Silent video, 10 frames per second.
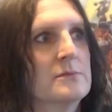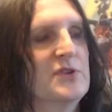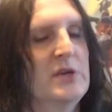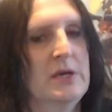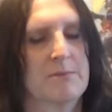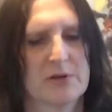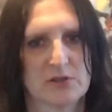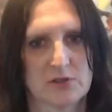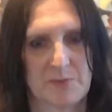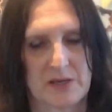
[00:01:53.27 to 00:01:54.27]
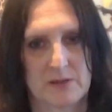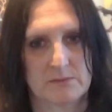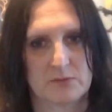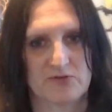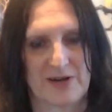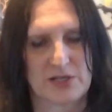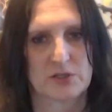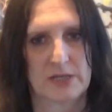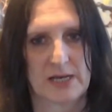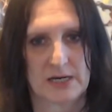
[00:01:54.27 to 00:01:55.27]
The puzzles become
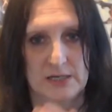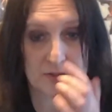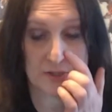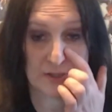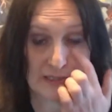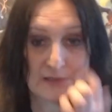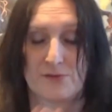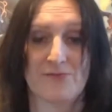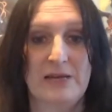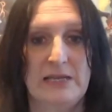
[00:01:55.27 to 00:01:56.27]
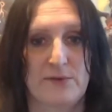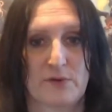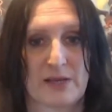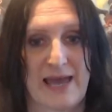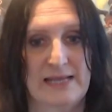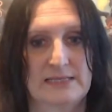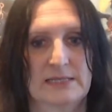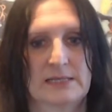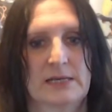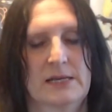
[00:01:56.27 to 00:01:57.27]
gradually harder. There's 3 different
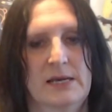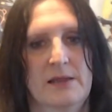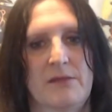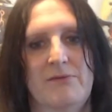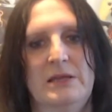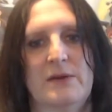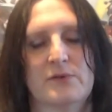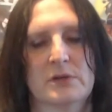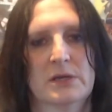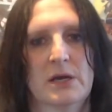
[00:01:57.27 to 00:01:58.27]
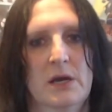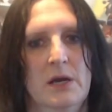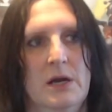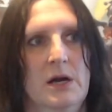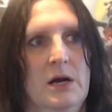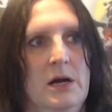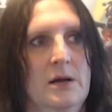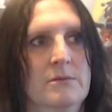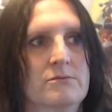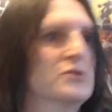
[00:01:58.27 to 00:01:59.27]
cases in here, 3 different
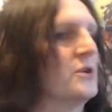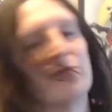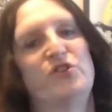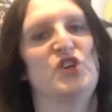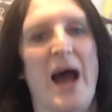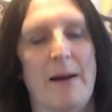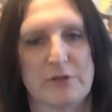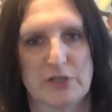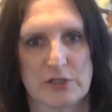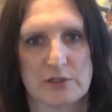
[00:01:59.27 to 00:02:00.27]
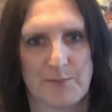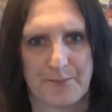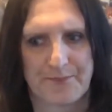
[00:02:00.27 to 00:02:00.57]
sort of chapters.